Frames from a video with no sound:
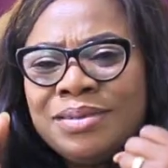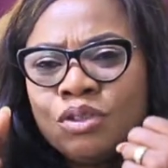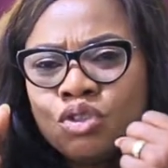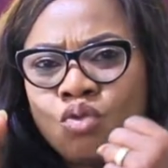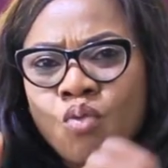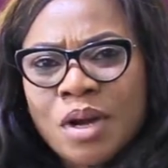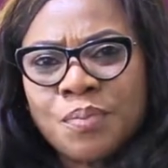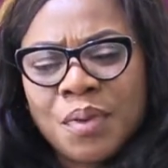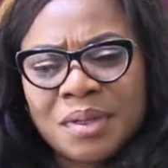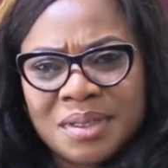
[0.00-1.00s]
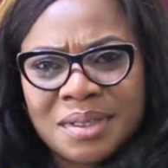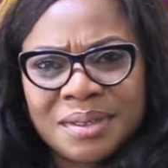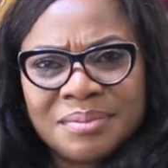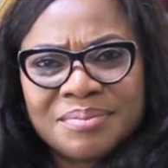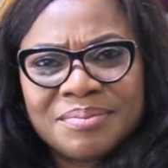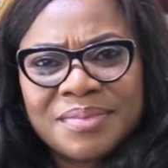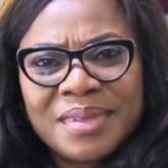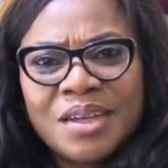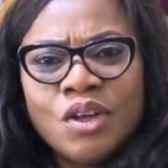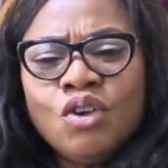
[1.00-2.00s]
to one person.
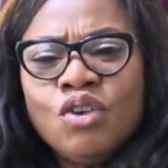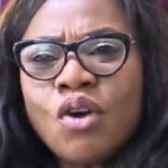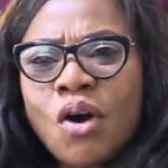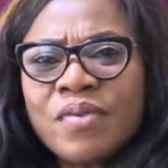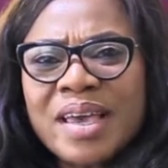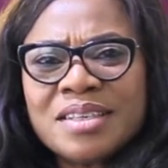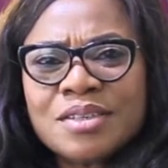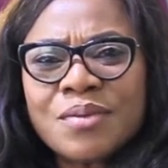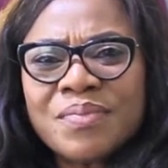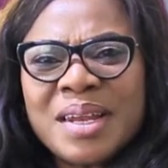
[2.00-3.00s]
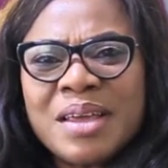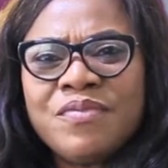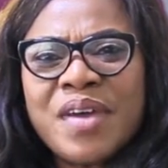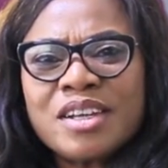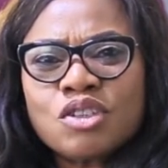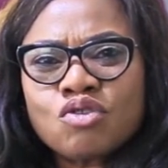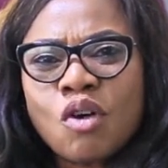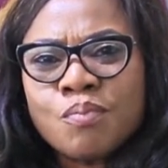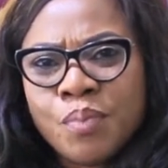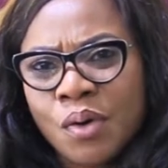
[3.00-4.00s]
Love is something, a very
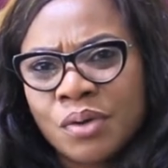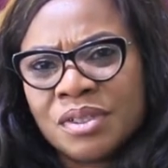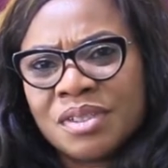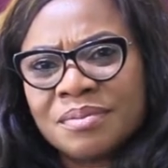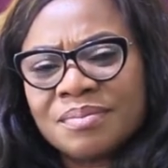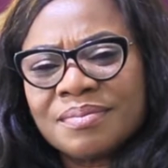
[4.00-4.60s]
strong bond